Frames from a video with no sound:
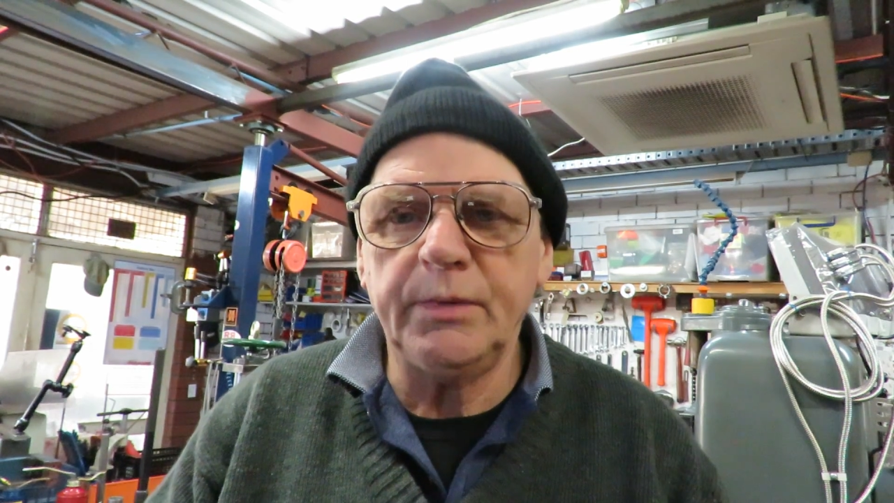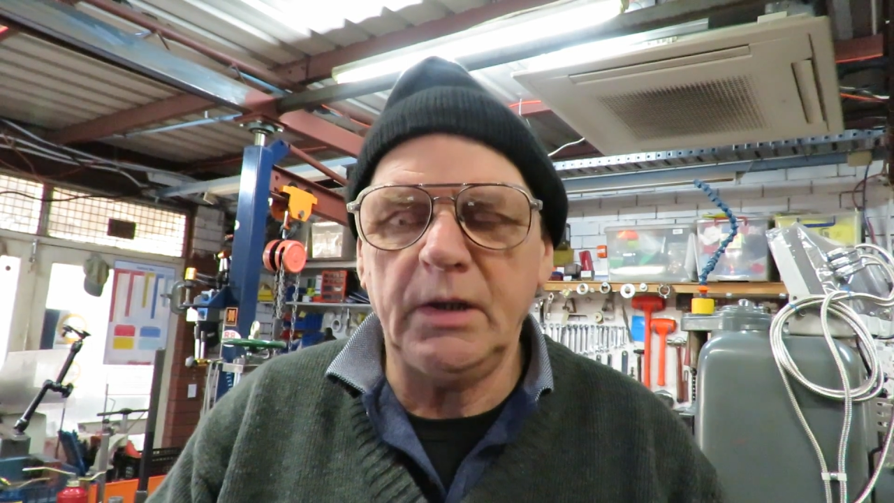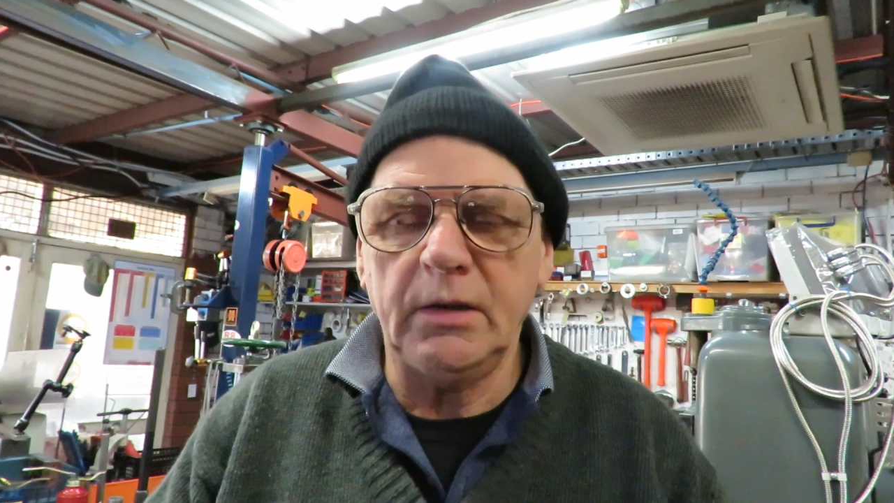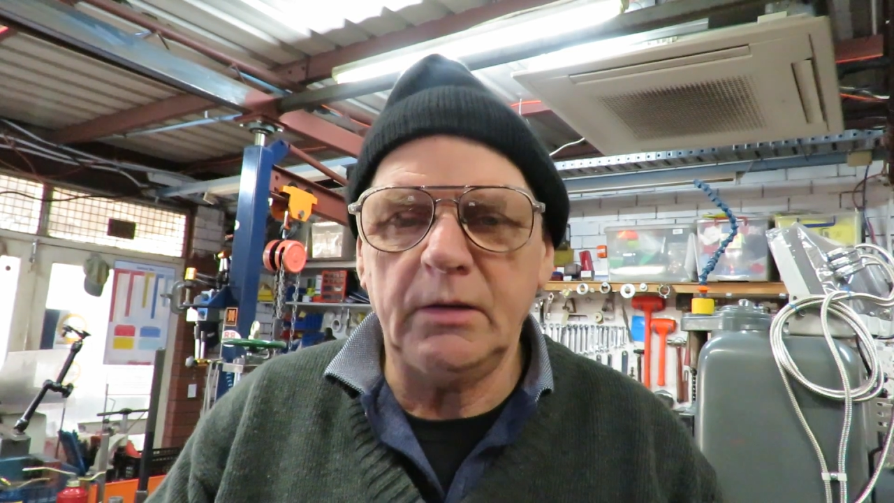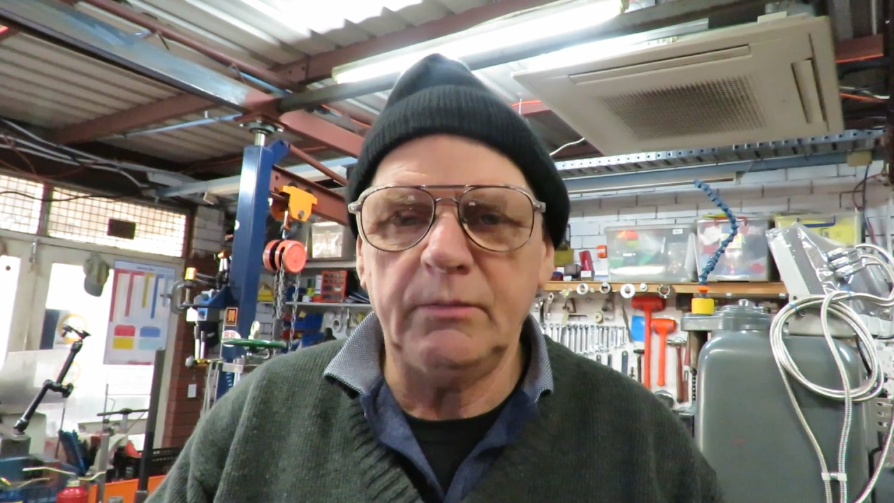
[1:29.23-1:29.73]

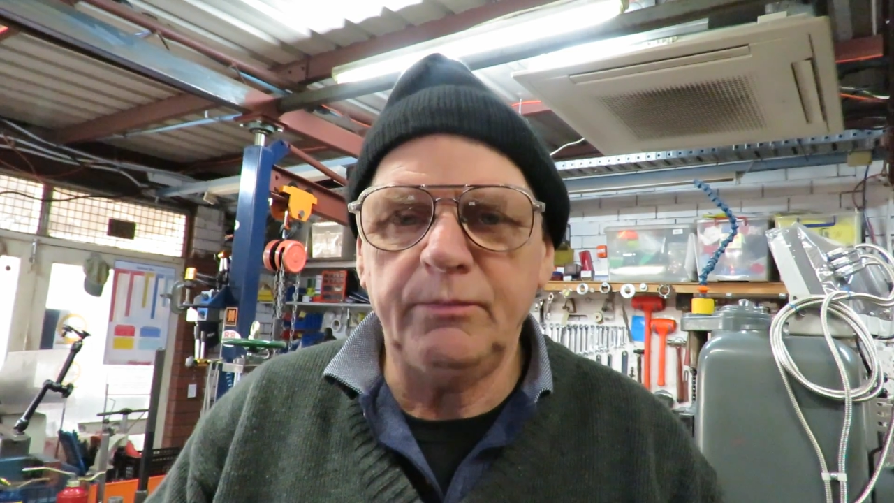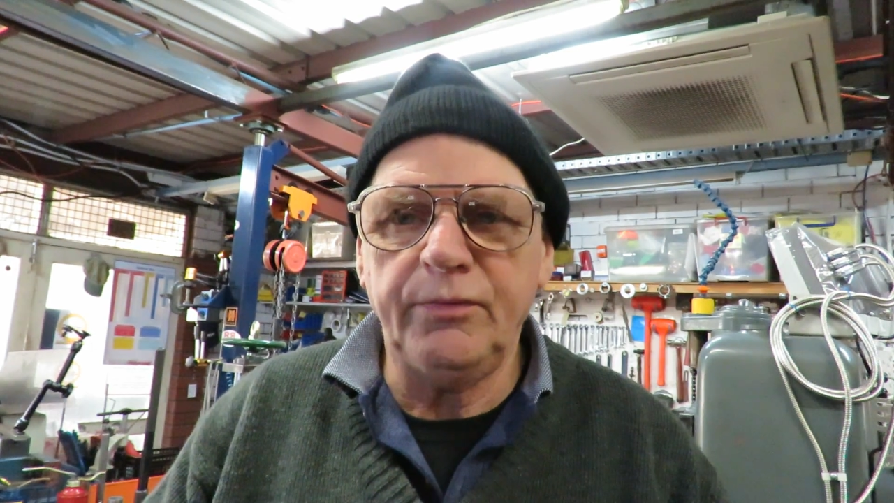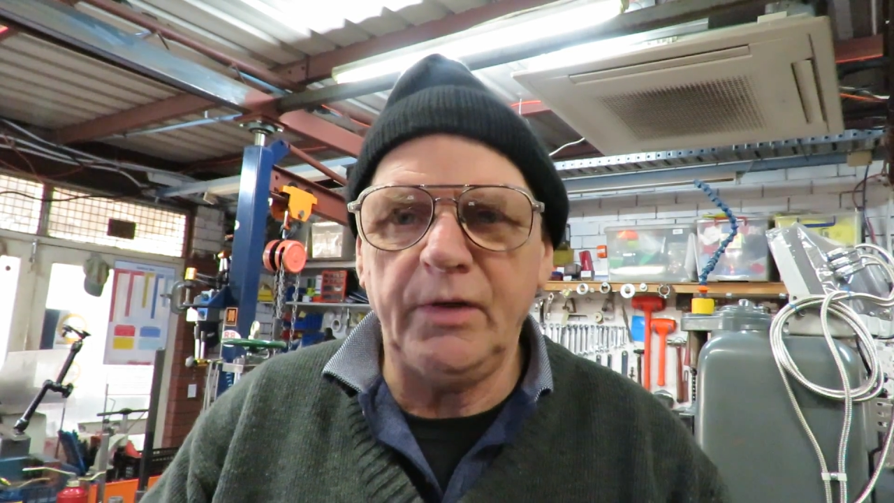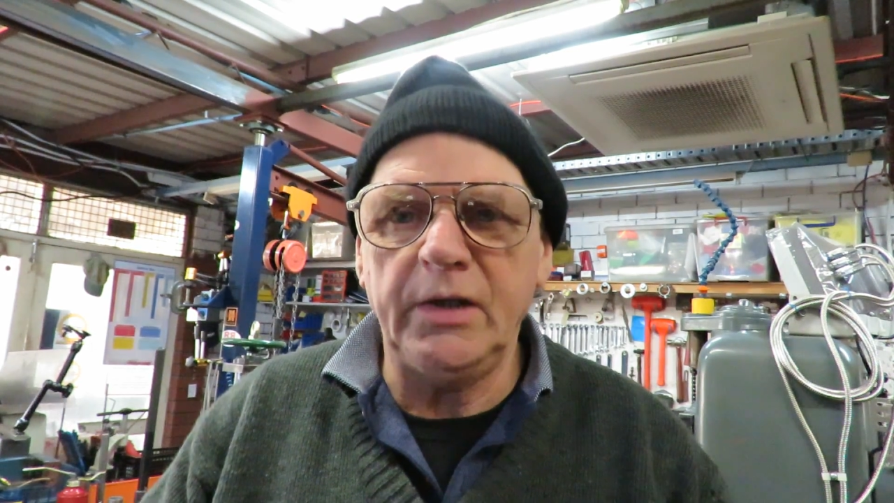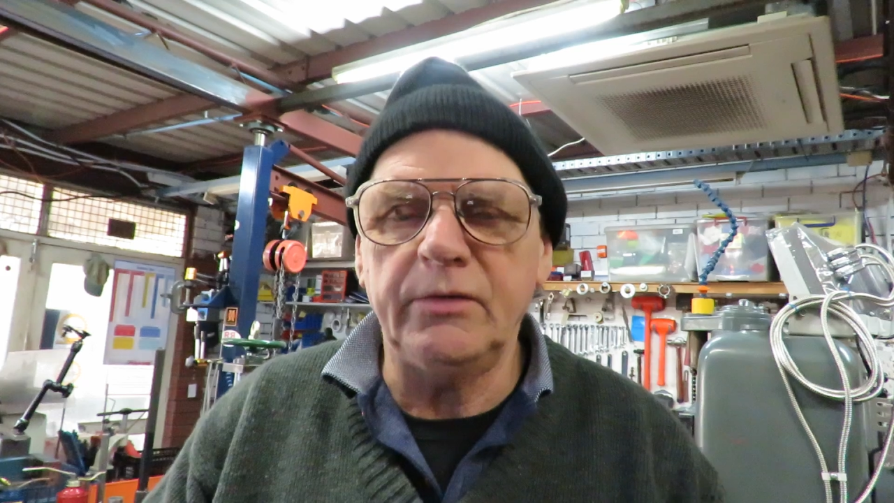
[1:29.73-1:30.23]
uh,
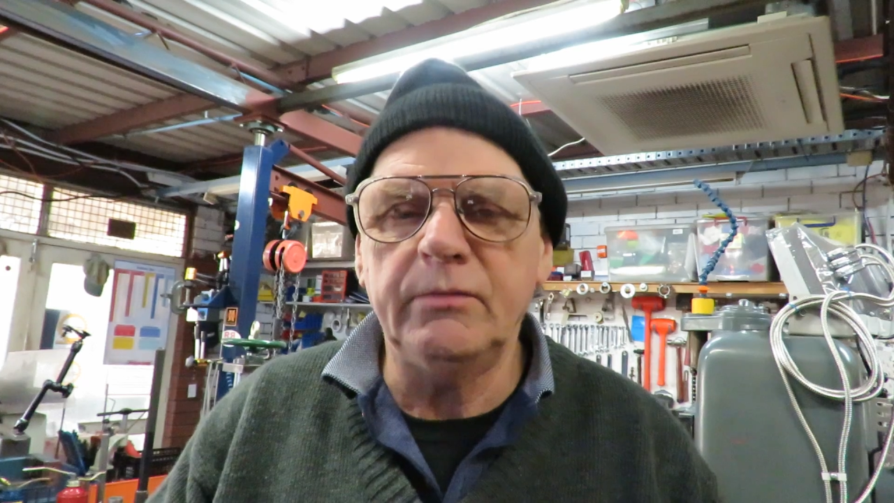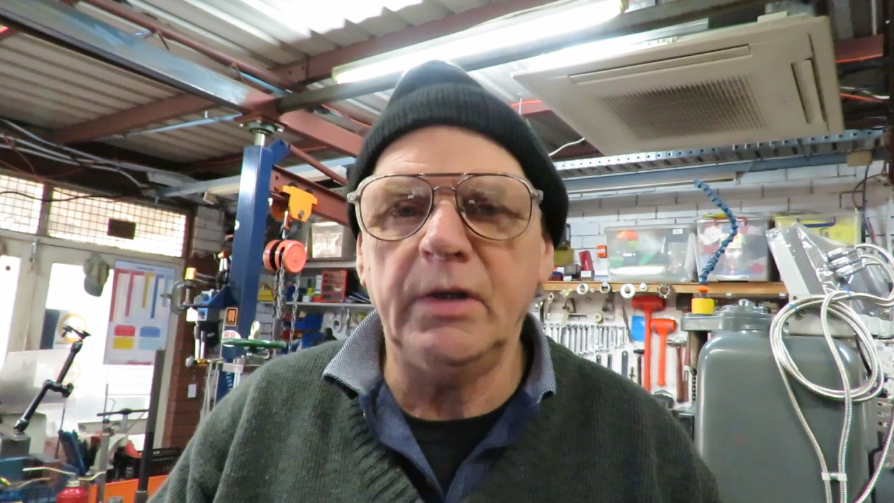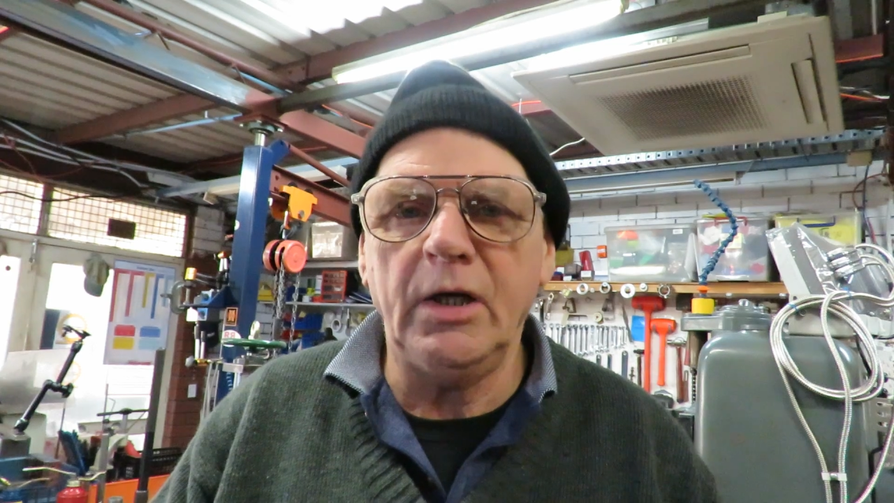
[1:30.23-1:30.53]
Fred